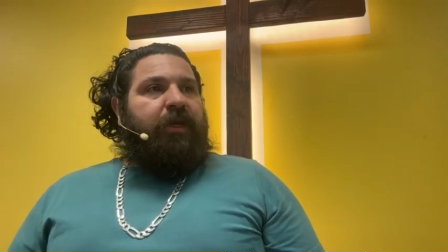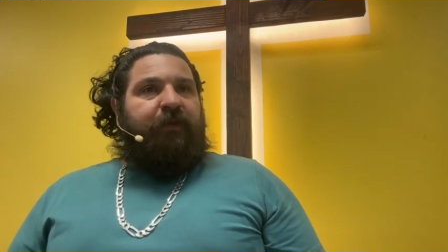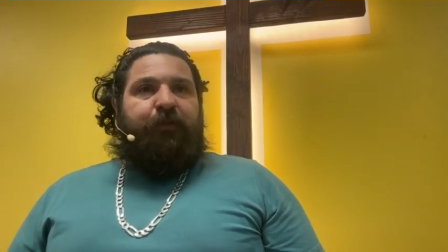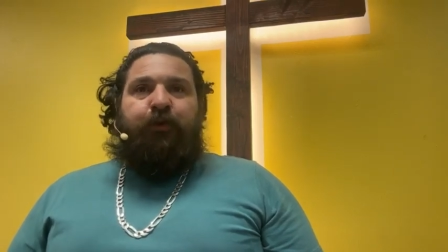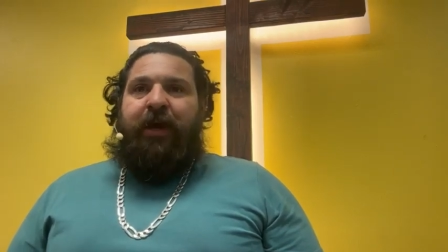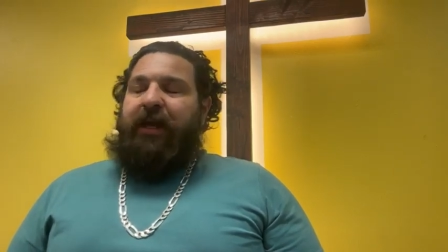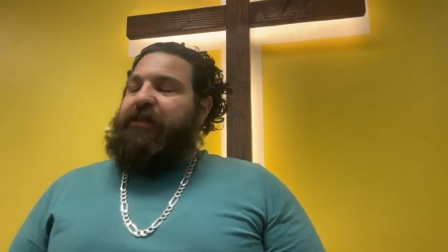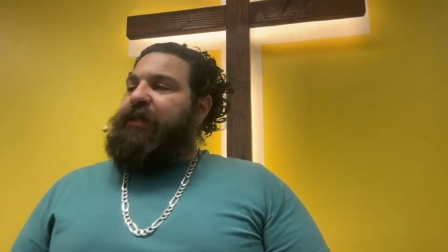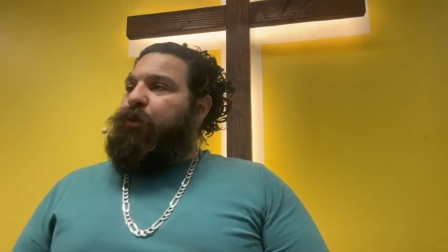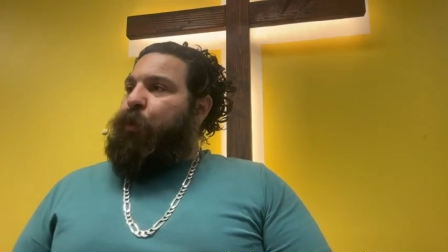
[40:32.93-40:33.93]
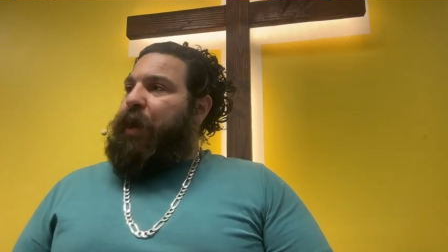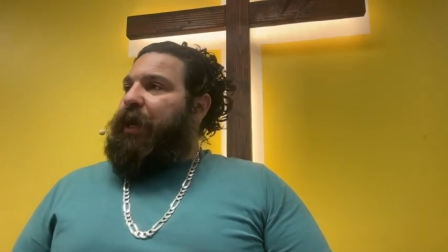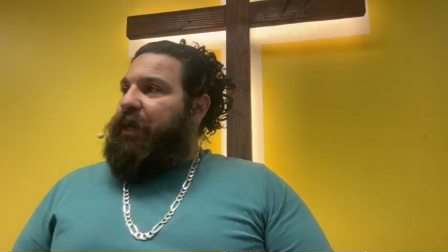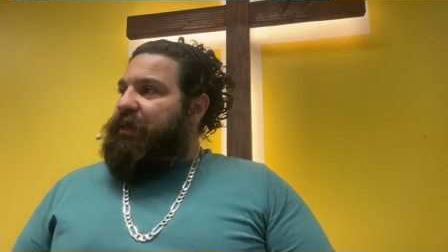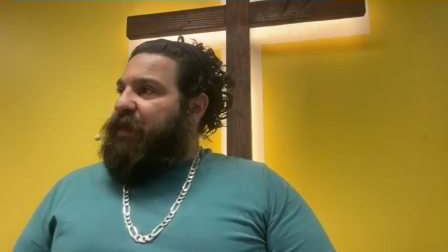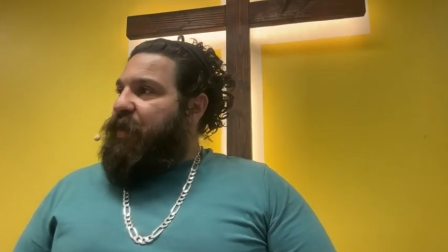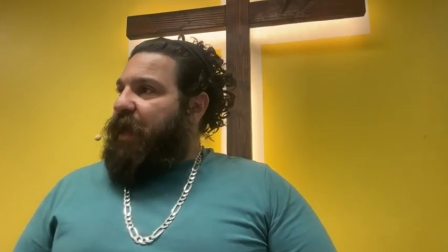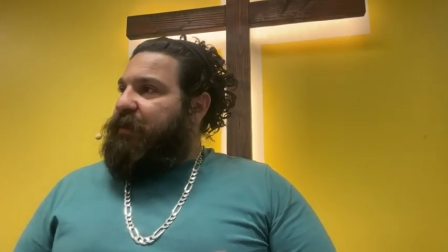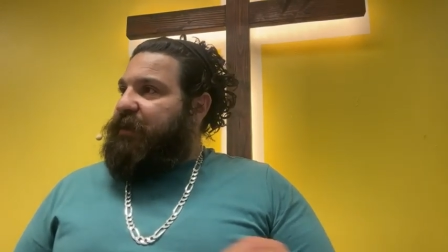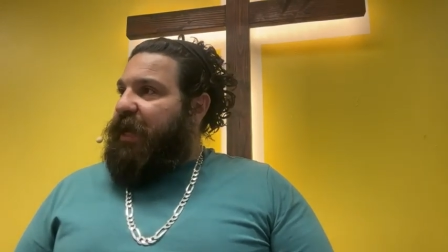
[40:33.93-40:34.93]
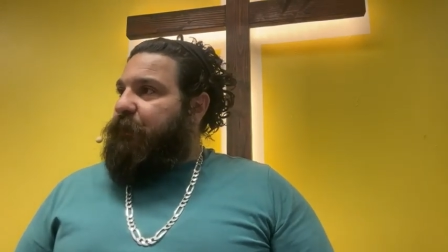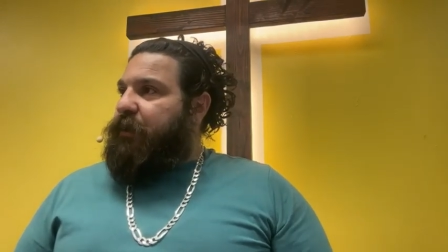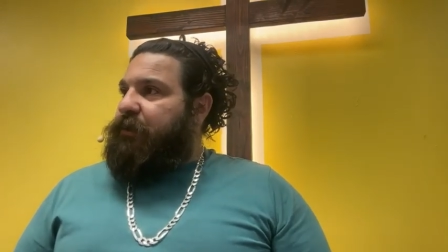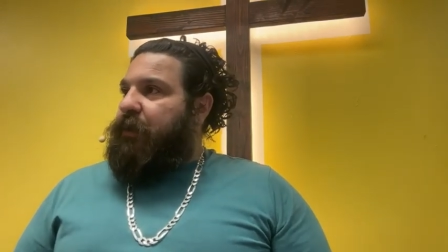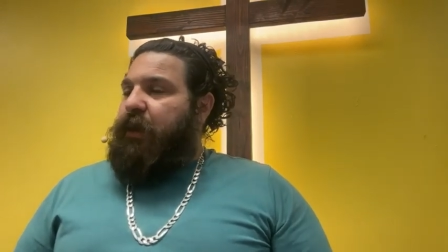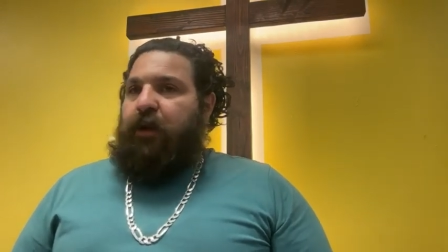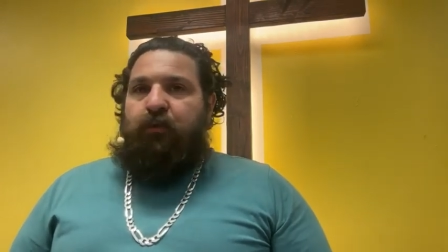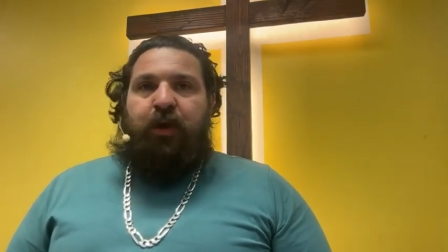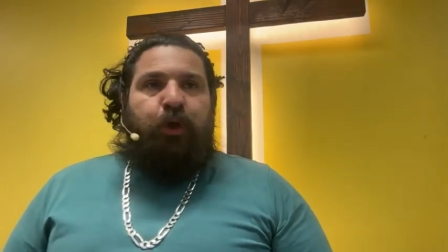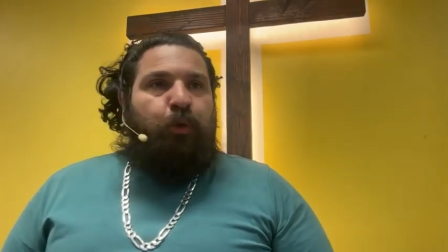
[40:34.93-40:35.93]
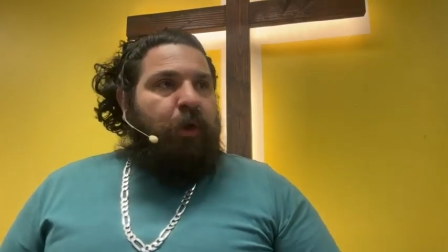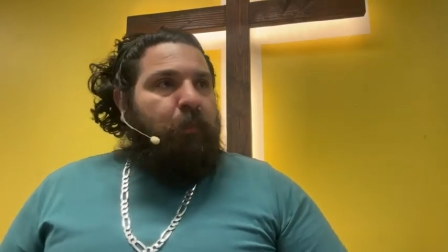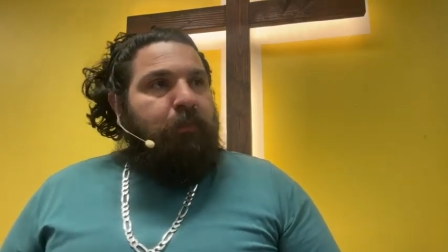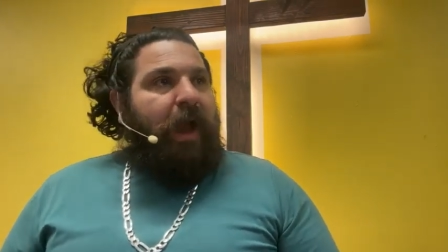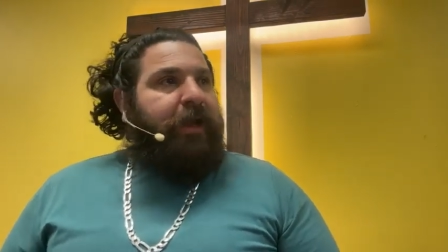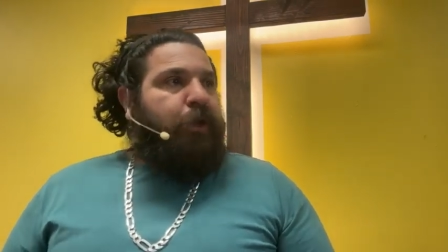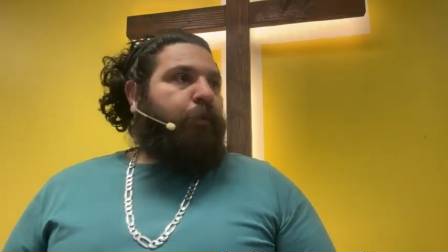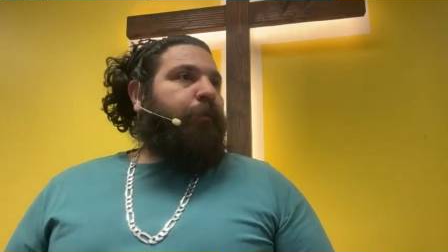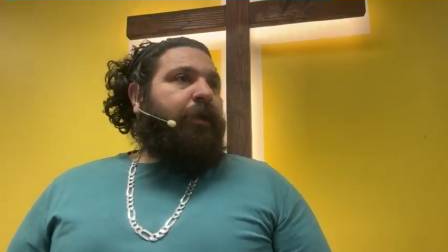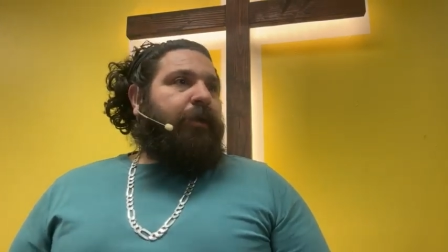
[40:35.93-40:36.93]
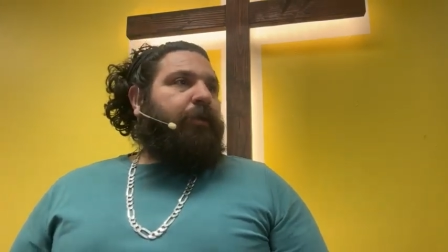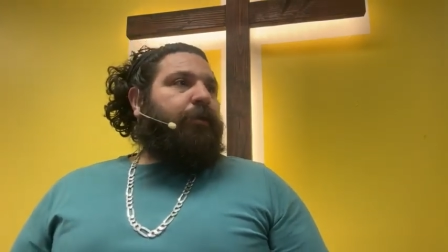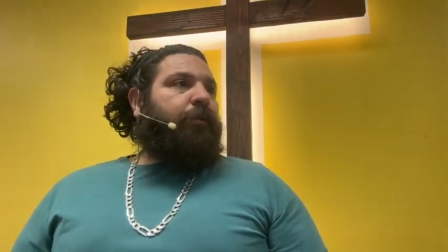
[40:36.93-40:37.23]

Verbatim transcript: If you can't see the wickedness in that statement, then you are a blind human being.